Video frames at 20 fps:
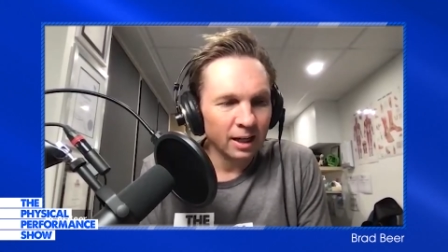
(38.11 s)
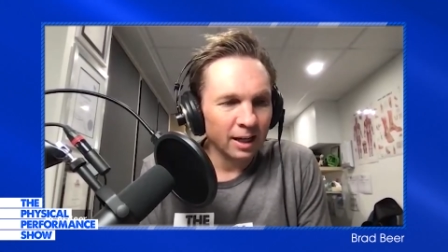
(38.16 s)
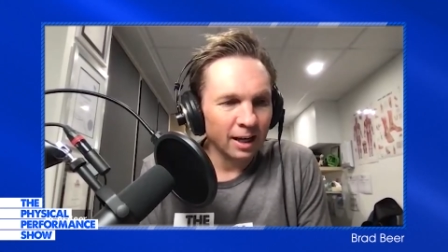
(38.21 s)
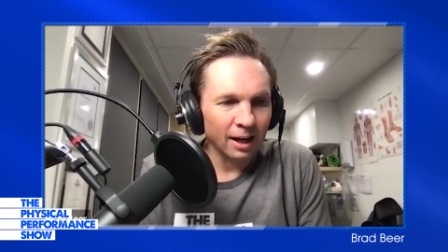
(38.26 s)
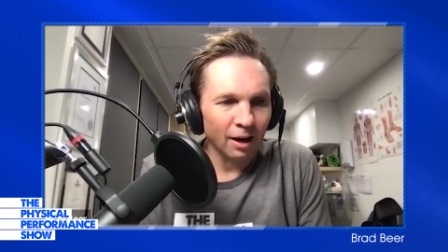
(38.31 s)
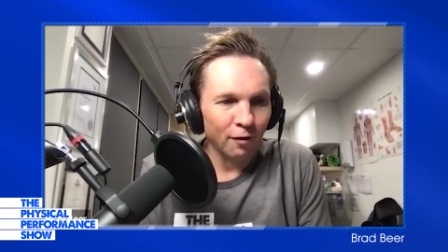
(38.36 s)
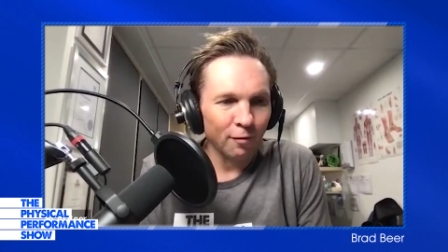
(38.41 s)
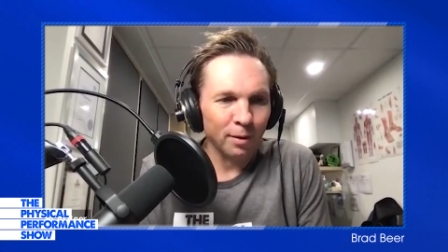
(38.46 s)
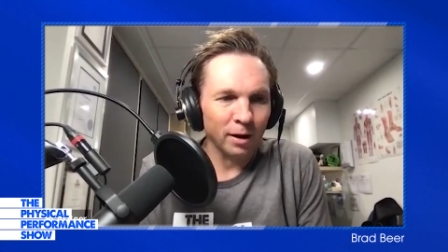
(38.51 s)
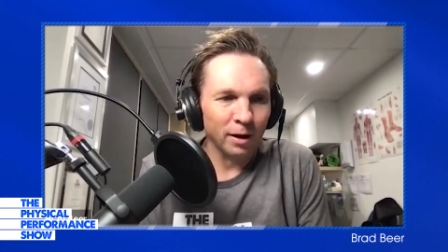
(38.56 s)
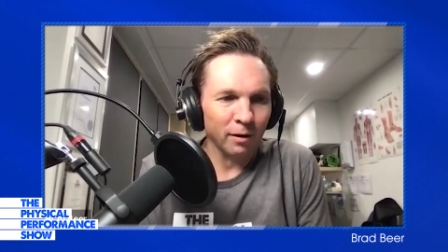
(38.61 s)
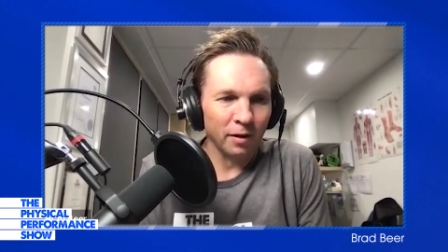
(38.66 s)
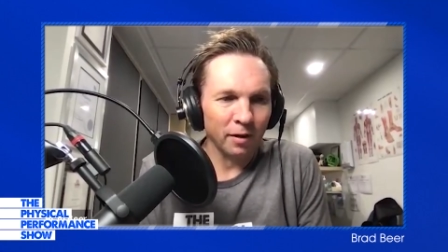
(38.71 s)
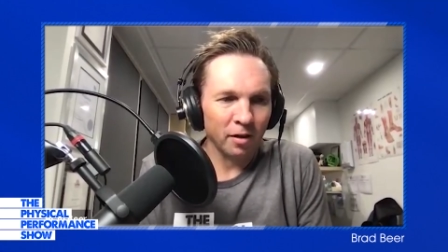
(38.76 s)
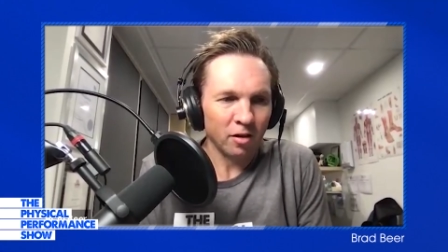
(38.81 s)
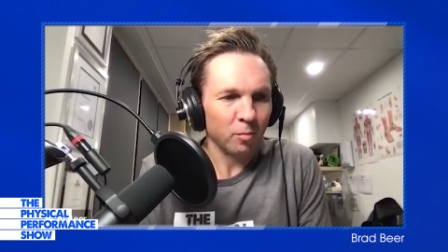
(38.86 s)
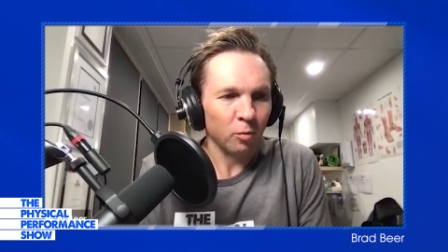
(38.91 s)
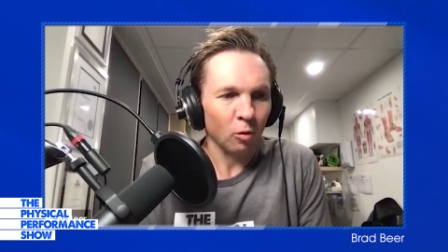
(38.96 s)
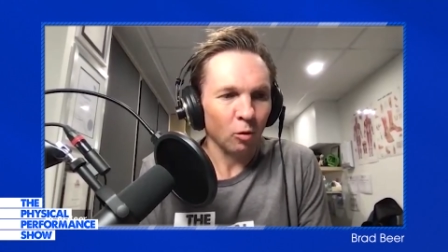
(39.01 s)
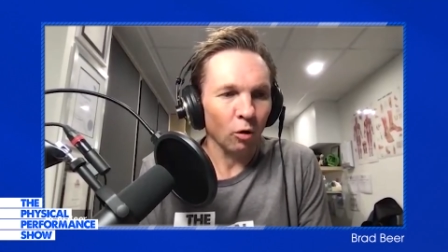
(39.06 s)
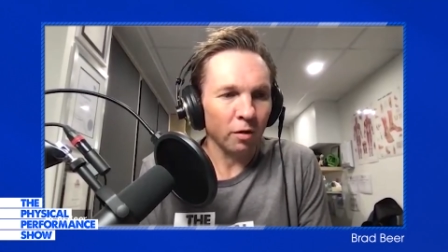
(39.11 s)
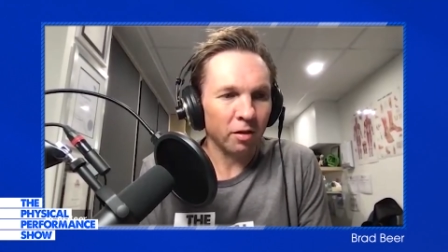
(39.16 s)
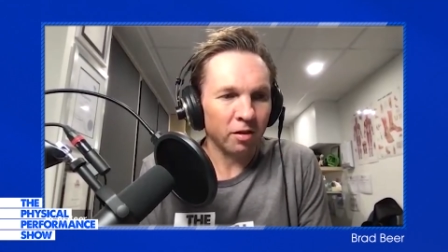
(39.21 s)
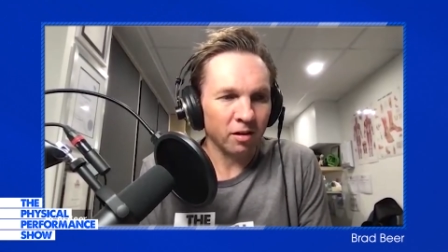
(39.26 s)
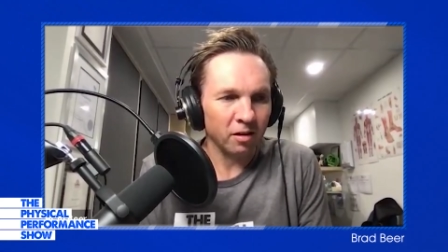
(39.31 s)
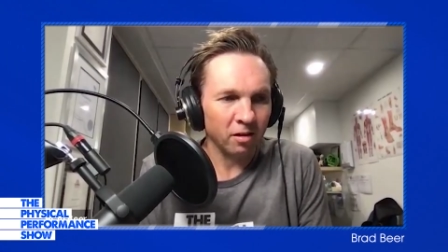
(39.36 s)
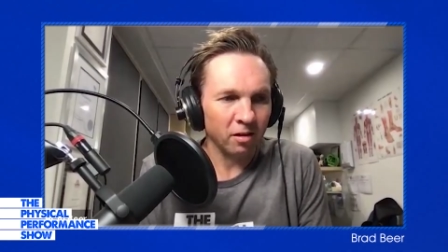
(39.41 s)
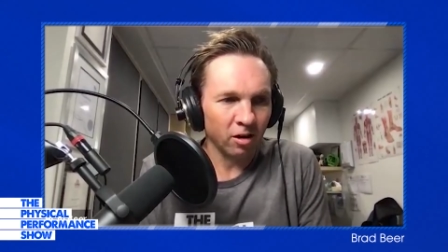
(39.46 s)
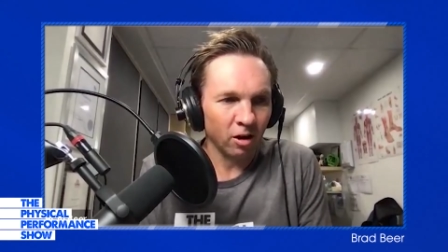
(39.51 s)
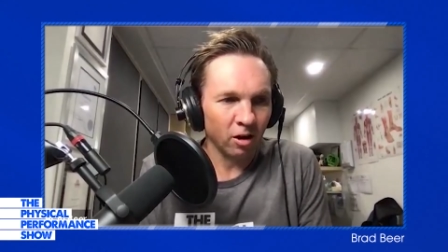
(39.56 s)
Now, I've been around the sport
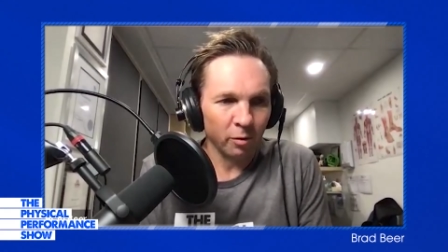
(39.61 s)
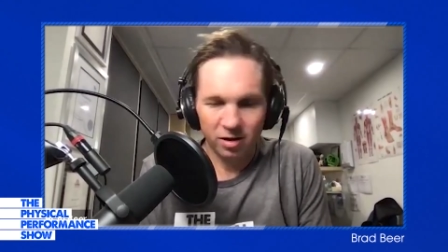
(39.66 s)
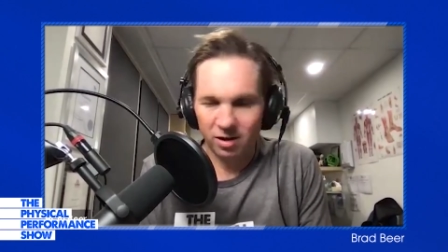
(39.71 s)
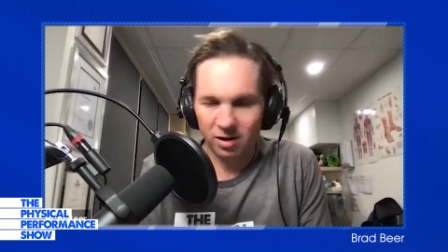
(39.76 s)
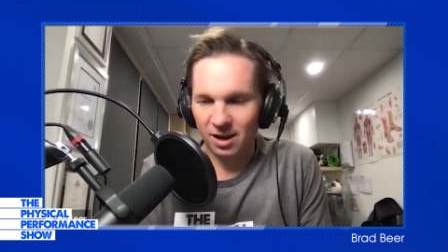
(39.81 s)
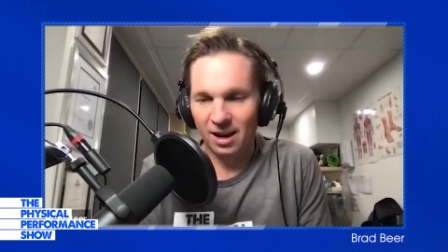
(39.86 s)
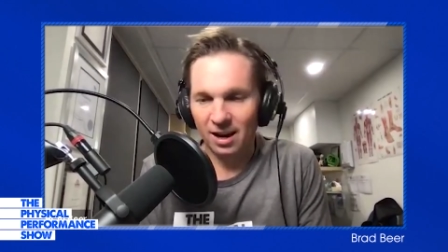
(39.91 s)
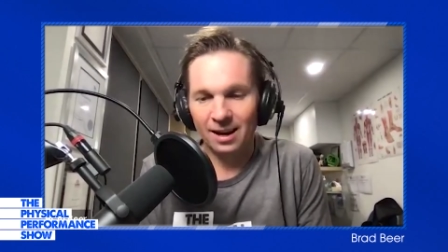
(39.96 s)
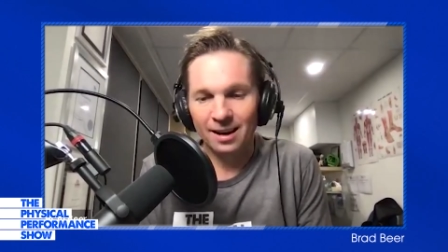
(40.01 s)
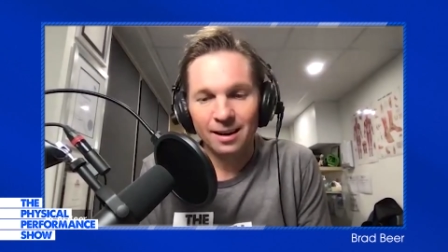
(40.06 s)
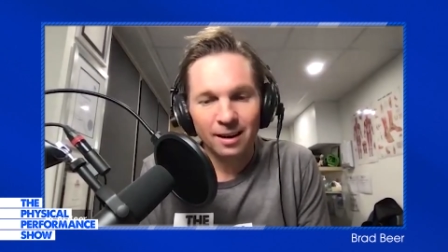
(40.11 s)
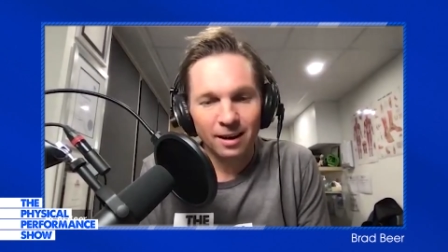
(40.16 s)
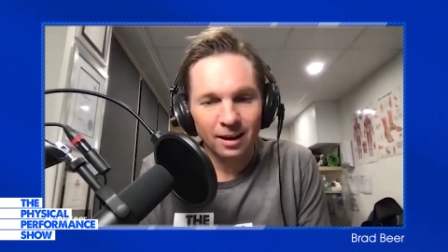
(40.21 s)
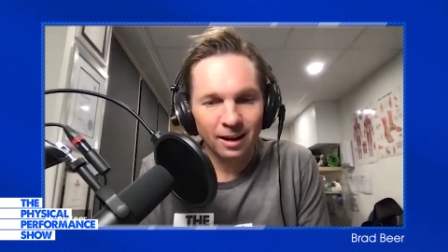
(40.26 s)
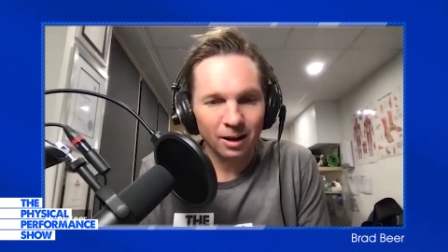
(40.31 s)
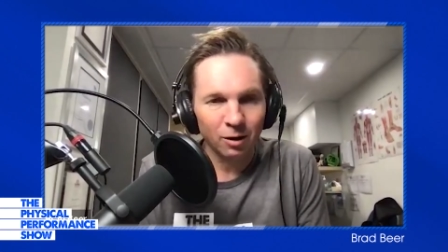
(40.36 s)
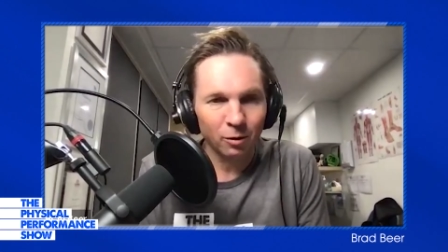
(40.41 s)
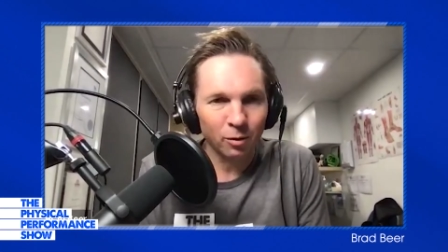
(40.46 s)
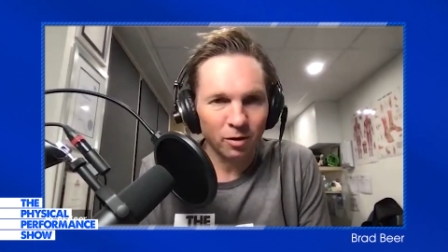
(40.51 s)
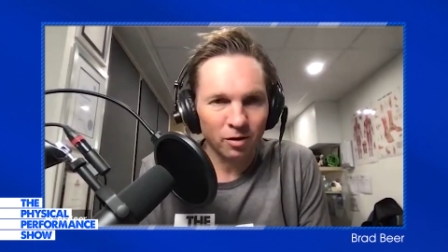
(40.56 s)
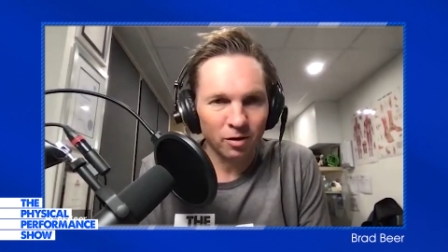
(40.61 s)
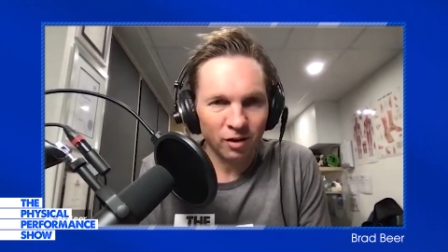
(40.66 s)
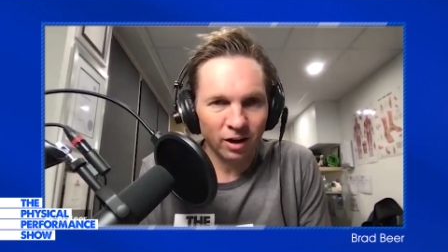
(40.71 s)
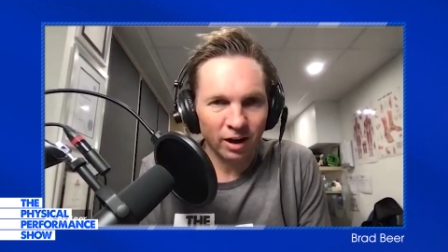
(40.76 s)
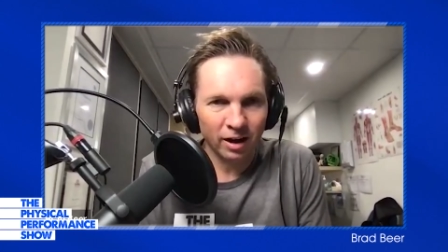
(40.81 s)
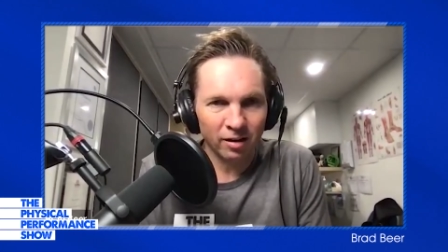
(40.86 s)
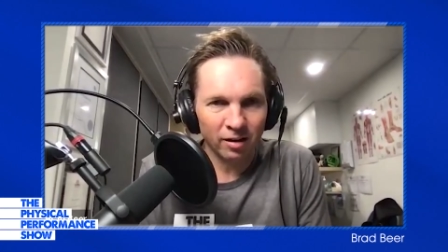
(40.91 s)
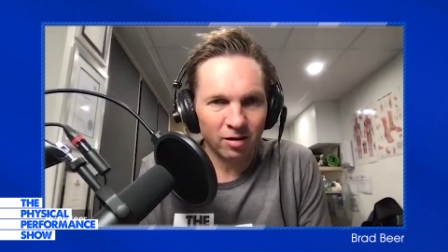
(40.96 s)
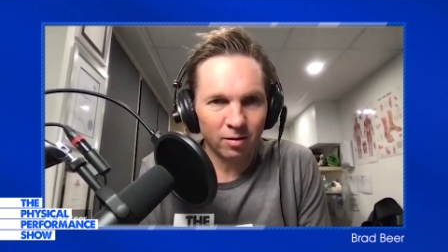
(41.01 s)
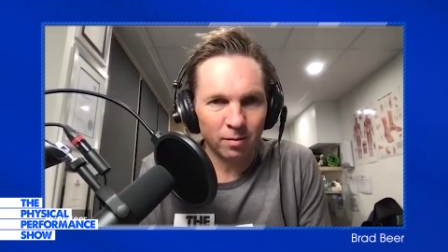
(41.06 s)
since I was 10, and it was
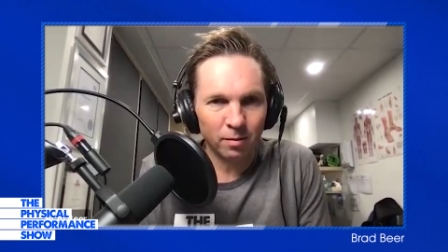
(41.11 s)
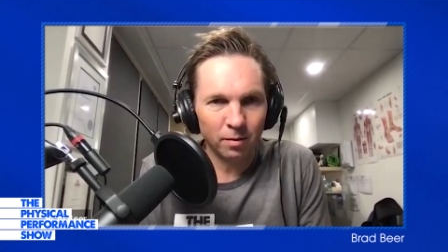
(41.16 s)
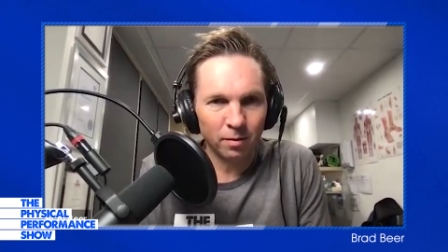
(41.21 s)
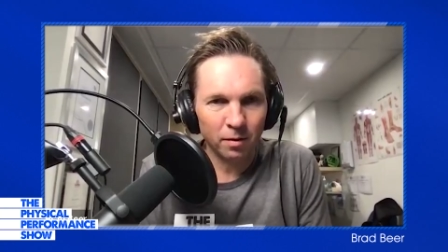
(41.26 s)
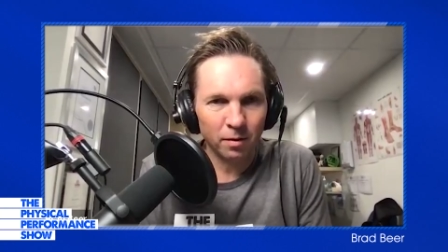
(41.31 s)
just